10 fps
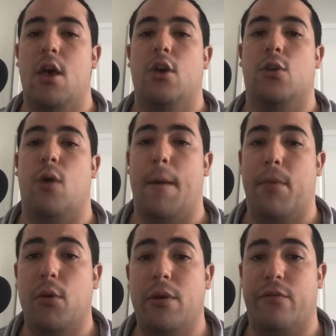you
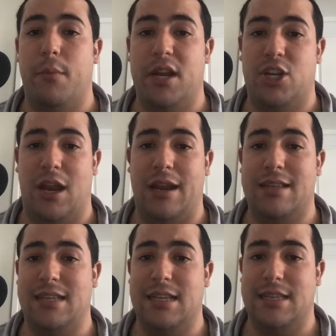upload information into
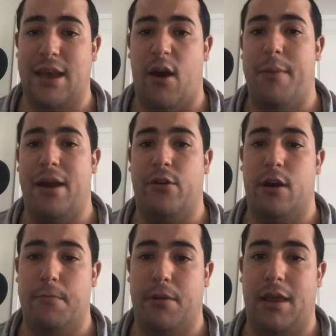Seed Scout about your
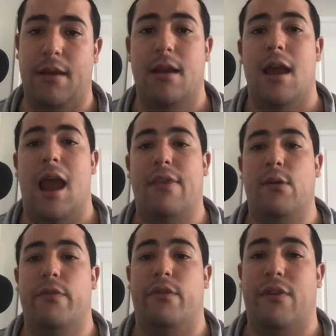company, and you
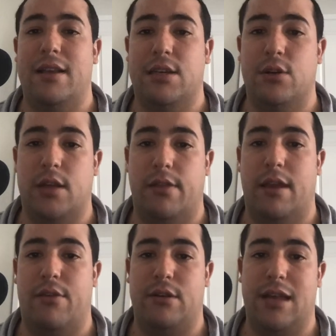have investors on the
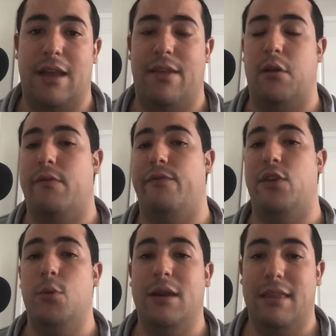other side that are
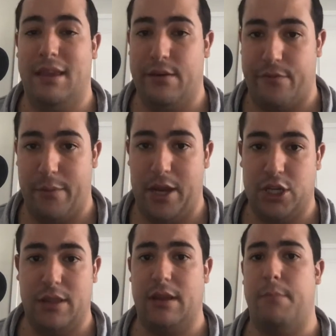viewing the
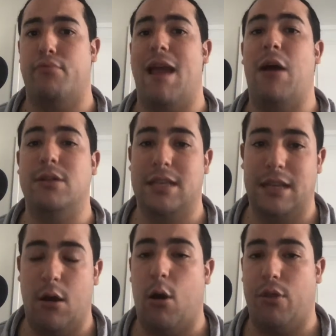information, that are browsing
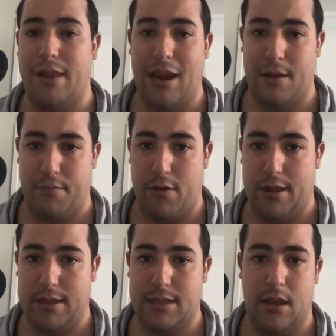all the data
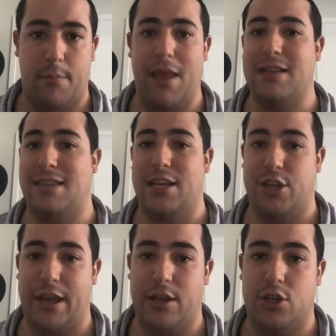points as they
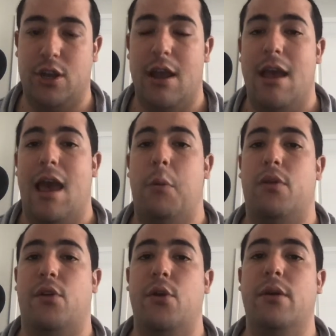change. And what
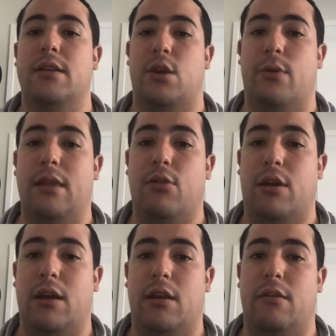they're doing is they're really
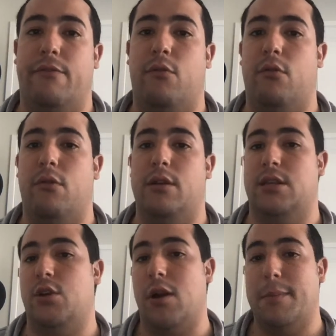looking for
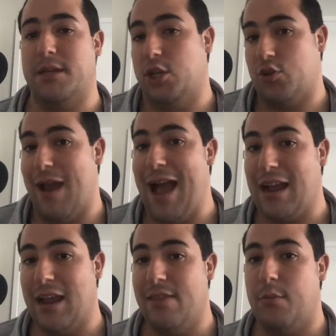startups to track.
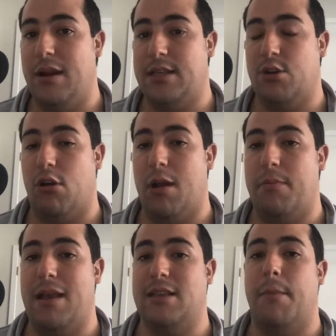And then when a startup
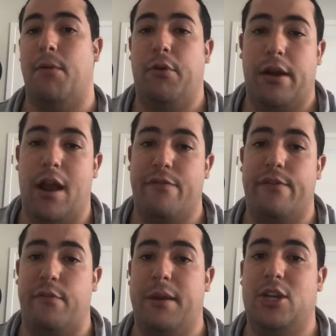has uploaded enough
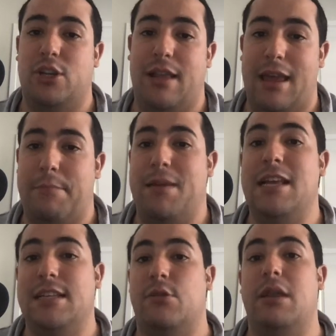information that it
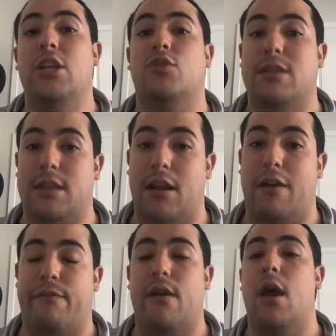piques your interest
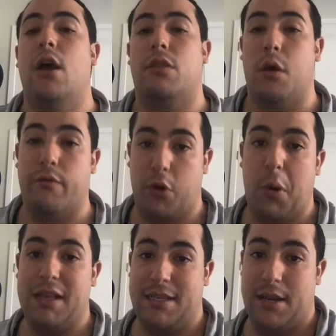enough, they'll
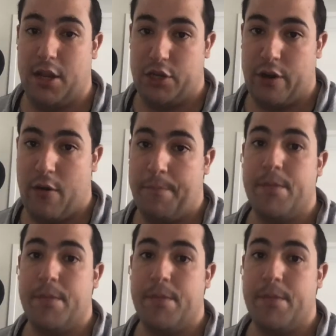request an intro.